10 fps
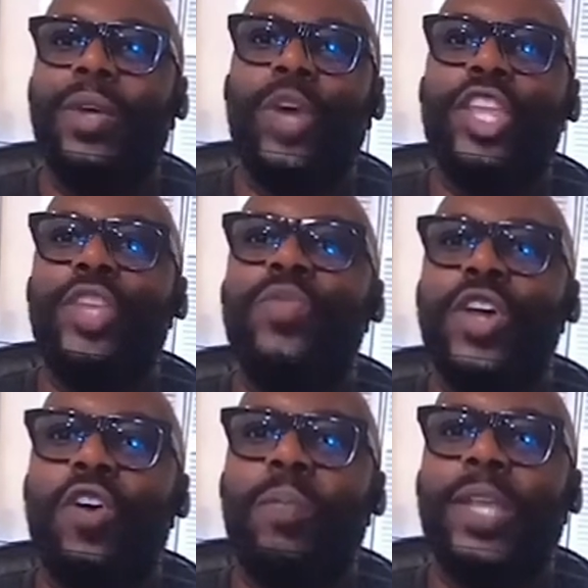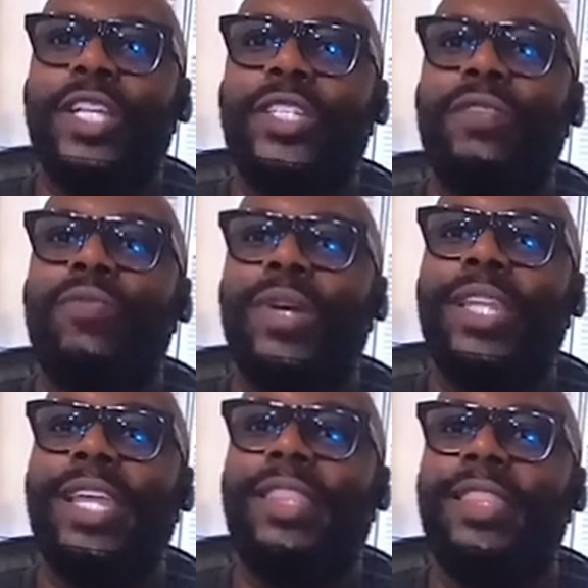what you know because of
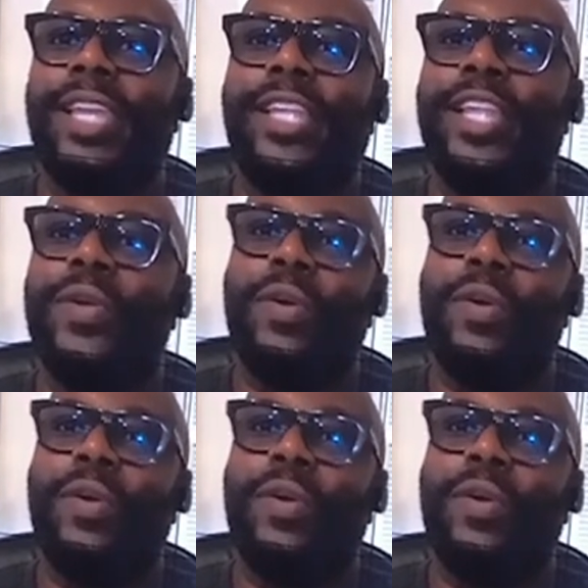what they think they